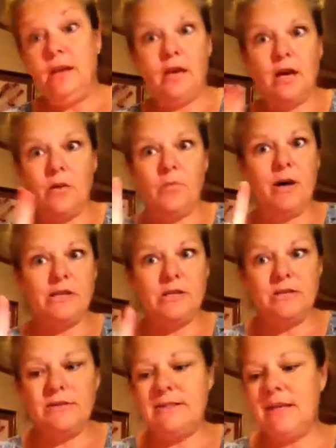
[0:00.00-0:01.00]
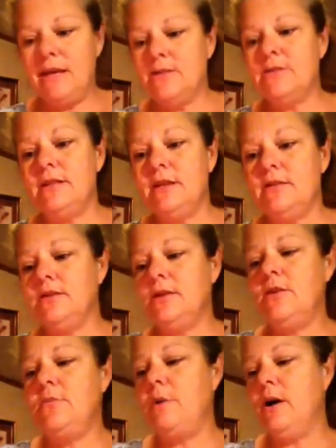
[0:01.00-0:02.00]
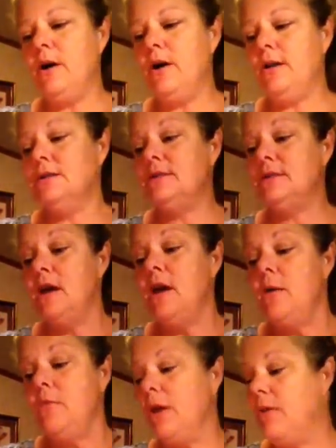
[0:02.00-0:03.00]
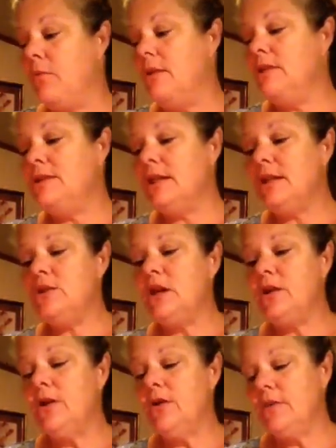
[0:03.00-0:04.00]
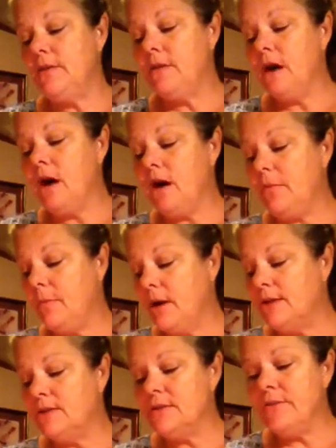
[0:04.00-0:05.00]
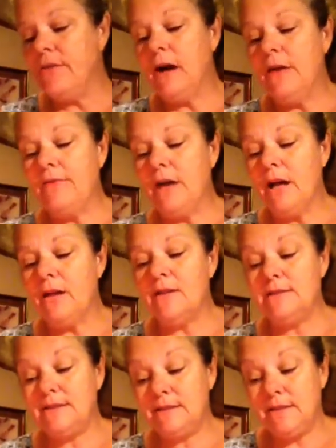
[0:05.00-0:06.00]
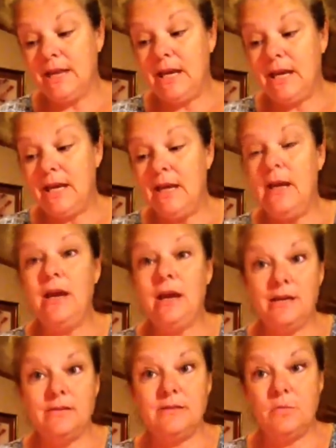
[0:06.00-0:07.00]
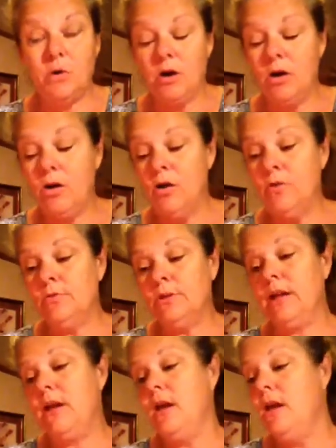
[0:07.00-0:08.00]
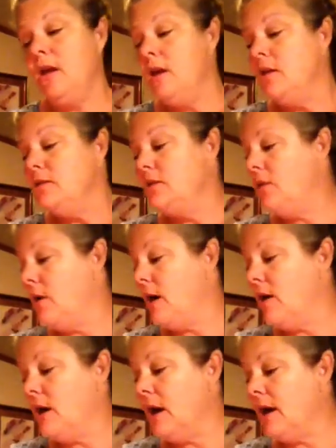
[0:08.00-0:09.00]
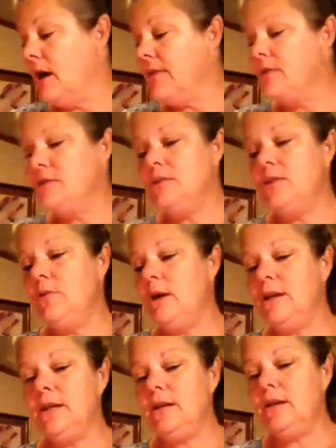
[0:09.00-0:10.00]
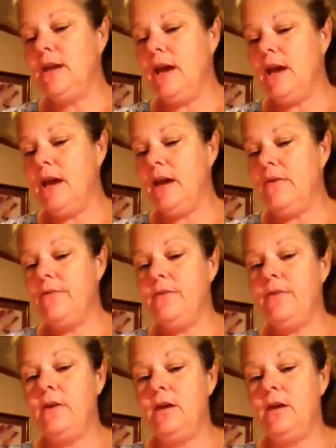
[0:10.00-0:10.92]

Got to watch those sales and those coupons. But I want to let y'all know that the hot buys are $5 today and tomorrow only. So I, I got the two I didn't have.